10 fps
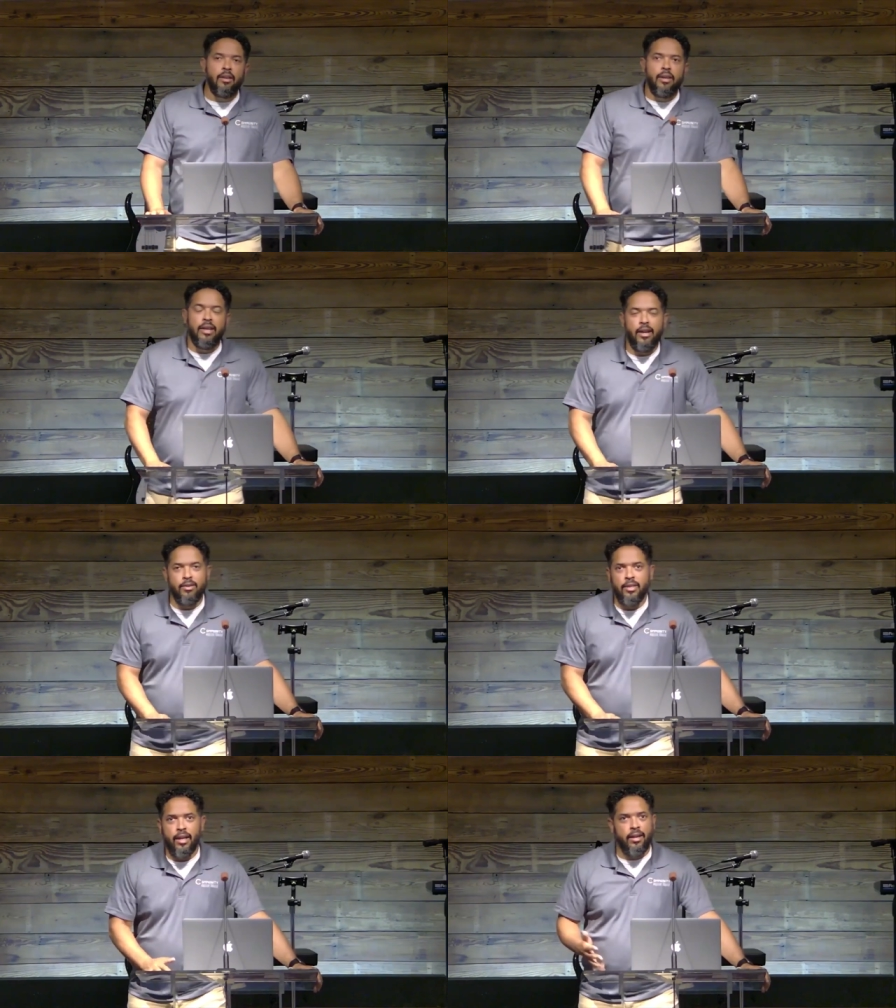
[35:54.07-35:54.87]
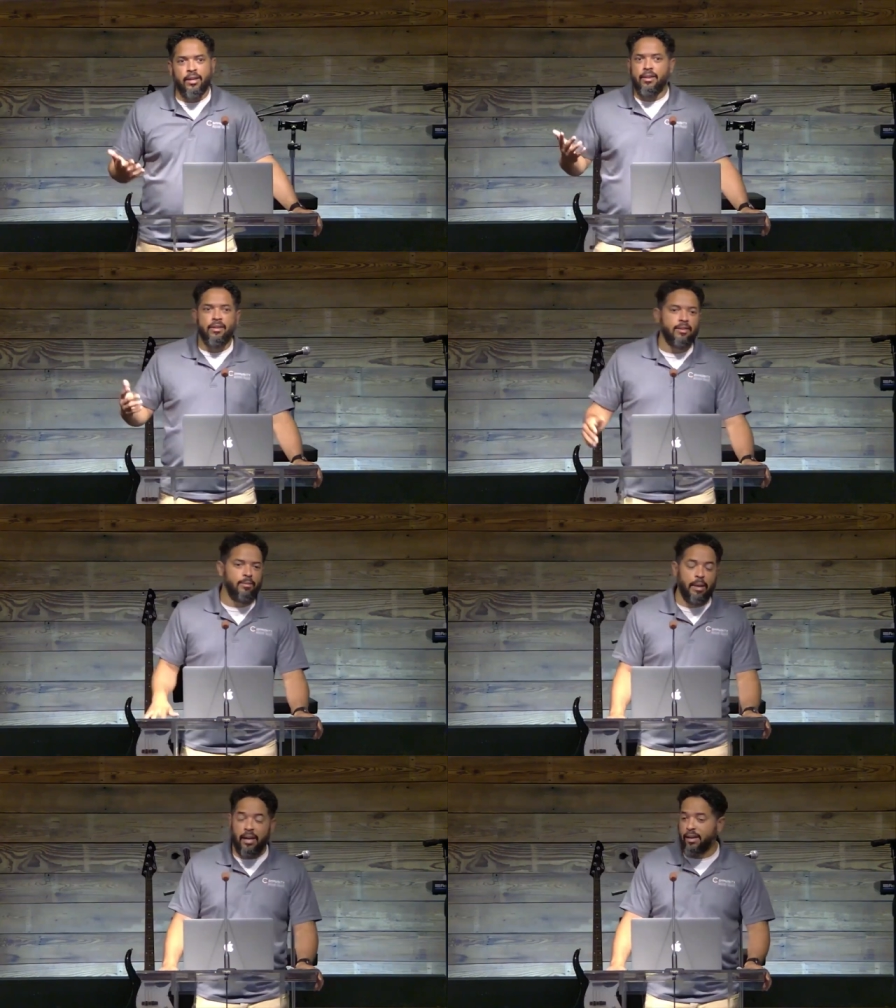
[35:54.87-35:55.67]
And I was like,
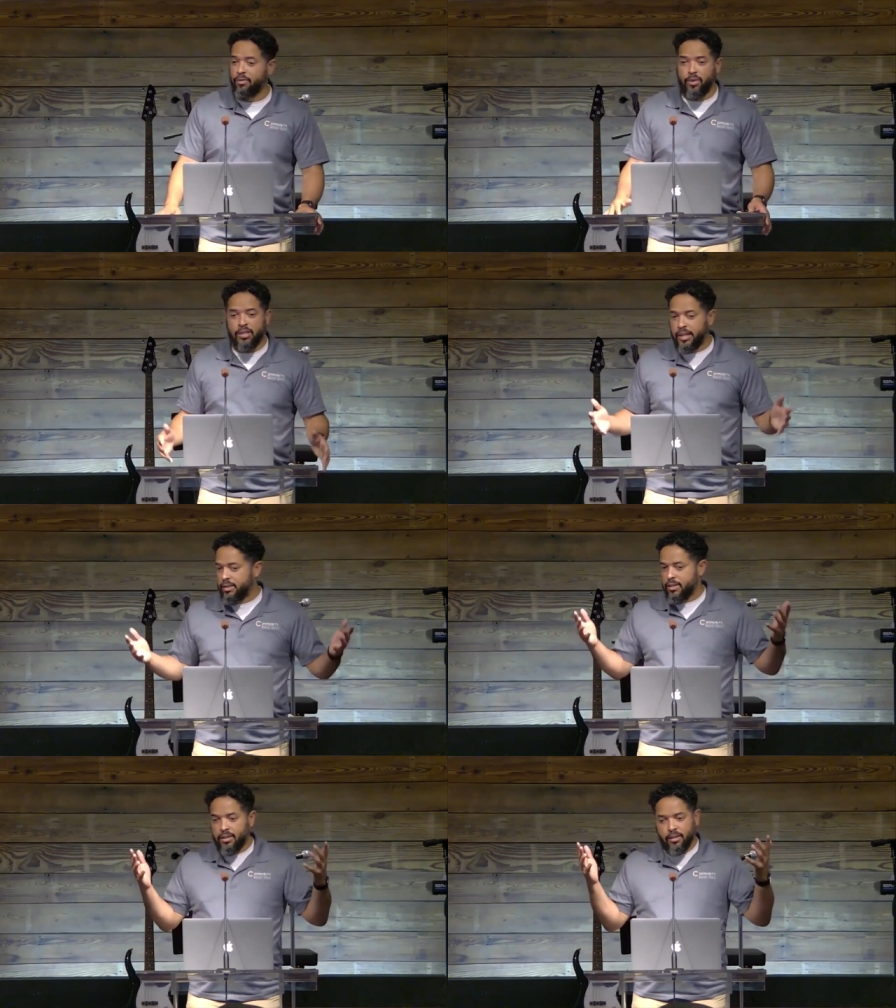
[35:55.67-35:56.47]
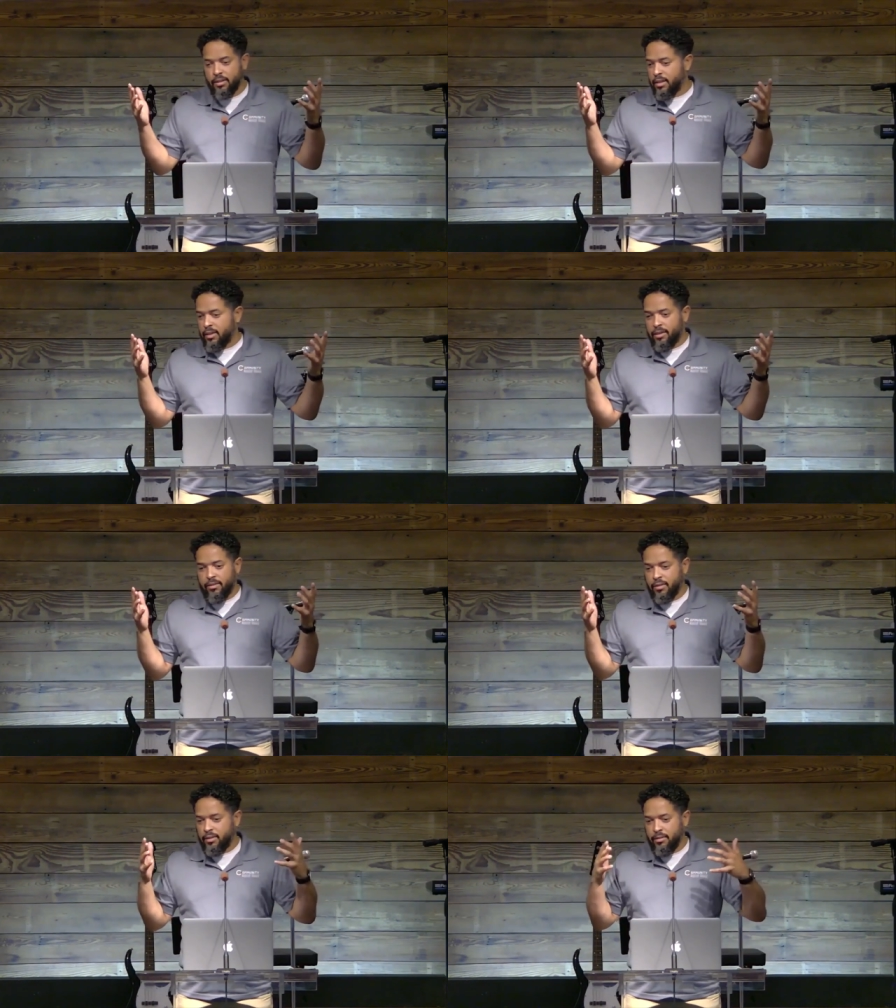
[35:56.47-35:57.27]
man, I've reached out to
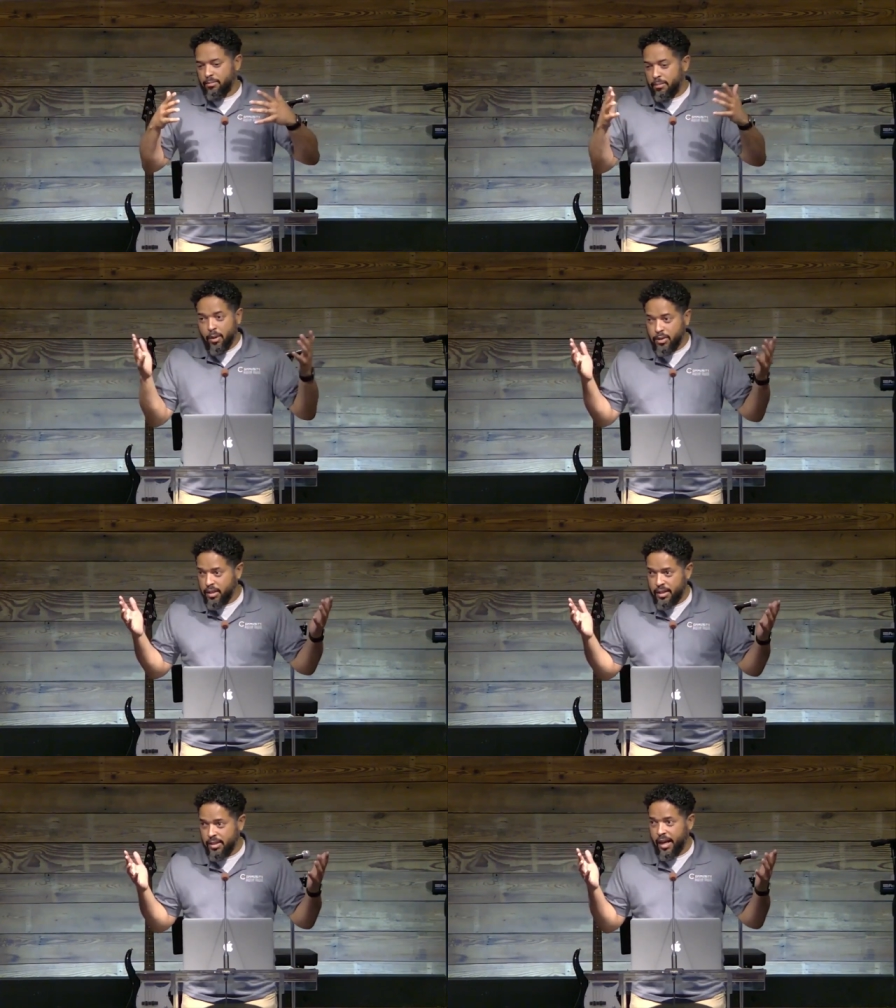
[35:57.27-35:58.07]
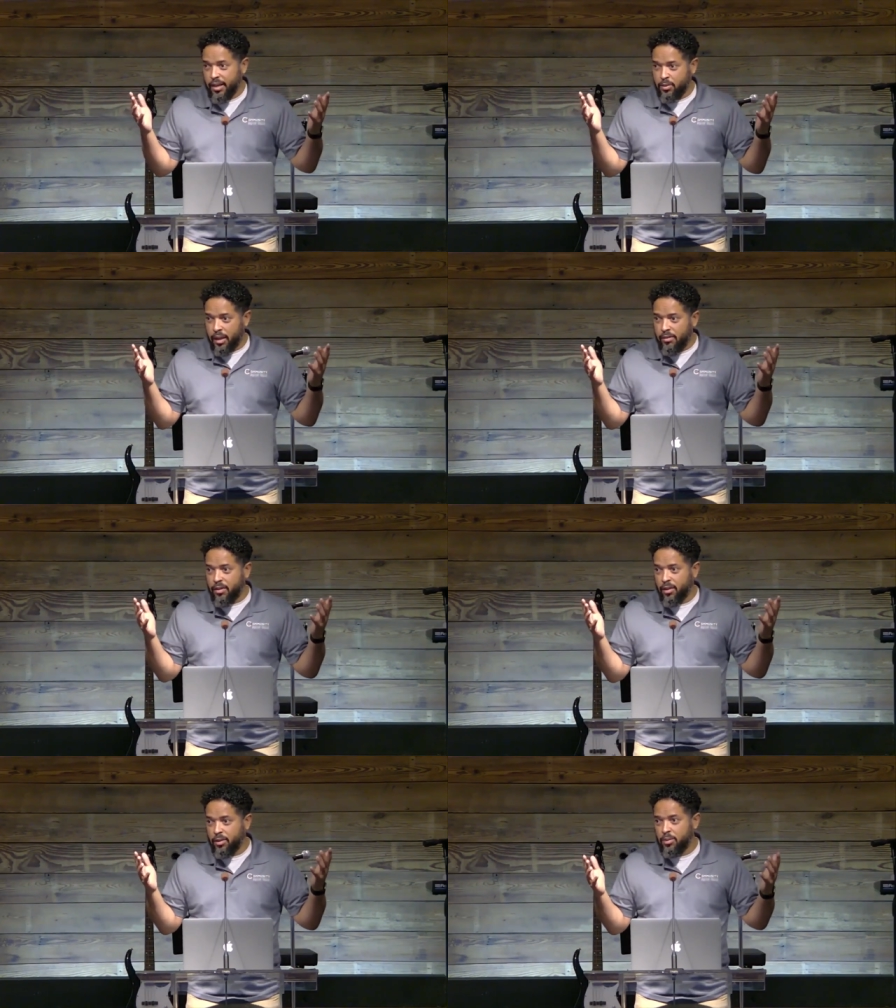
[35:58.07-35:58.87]
most of these guys when they've
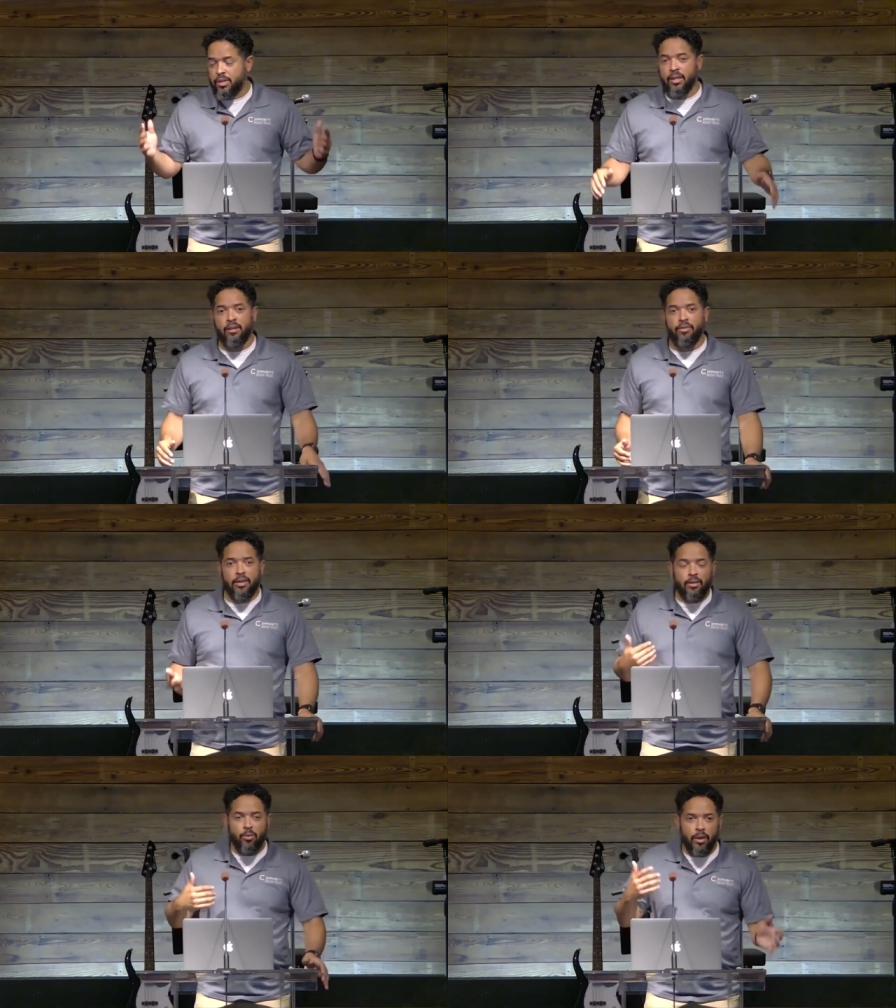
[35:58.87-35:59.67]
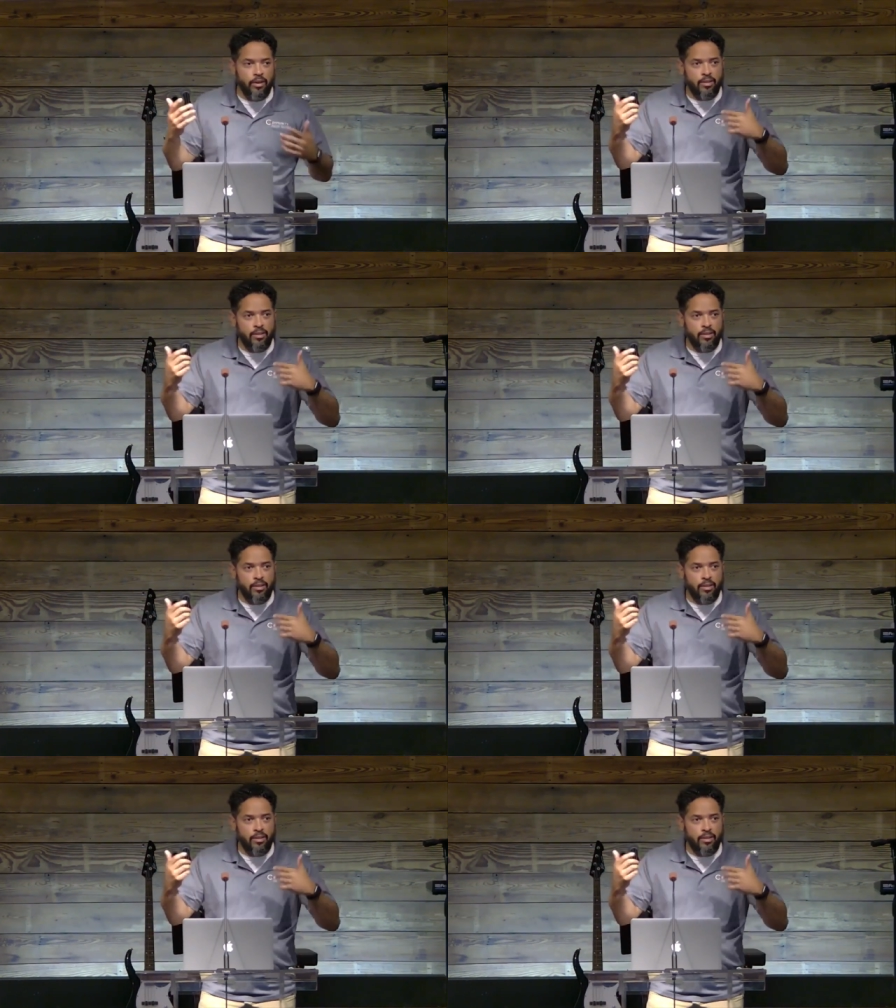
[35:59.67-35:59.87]
gone through stuff, and where's